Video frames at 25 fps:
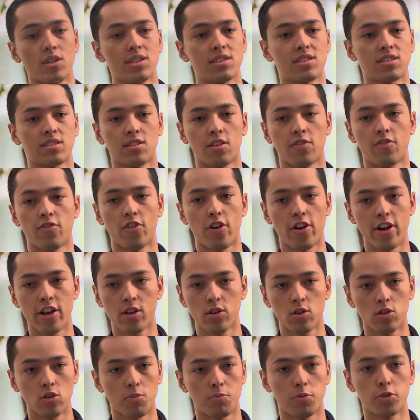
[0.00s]
it's a
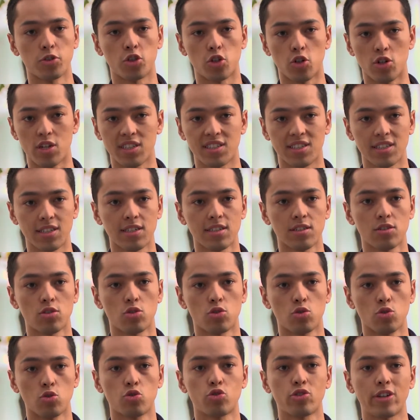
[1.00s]
very good opportunity
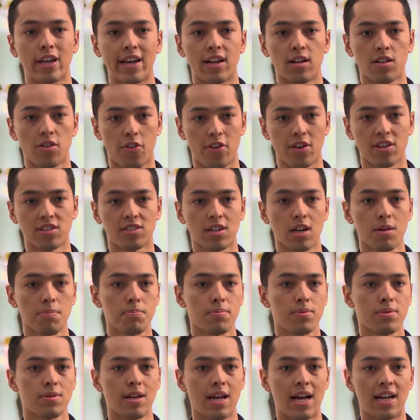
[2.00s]
to scale things up
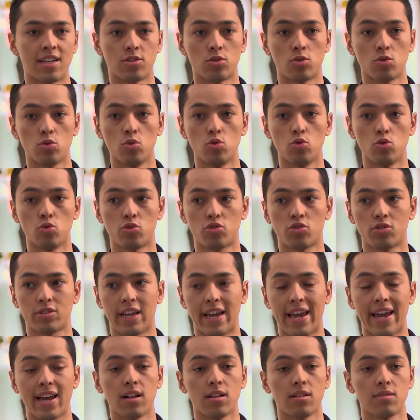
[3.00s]
and to
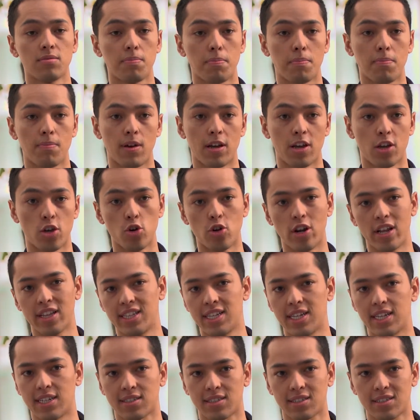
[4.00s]
scale uh,
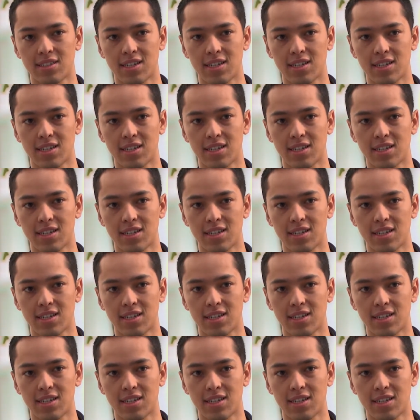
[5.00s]
good ideas.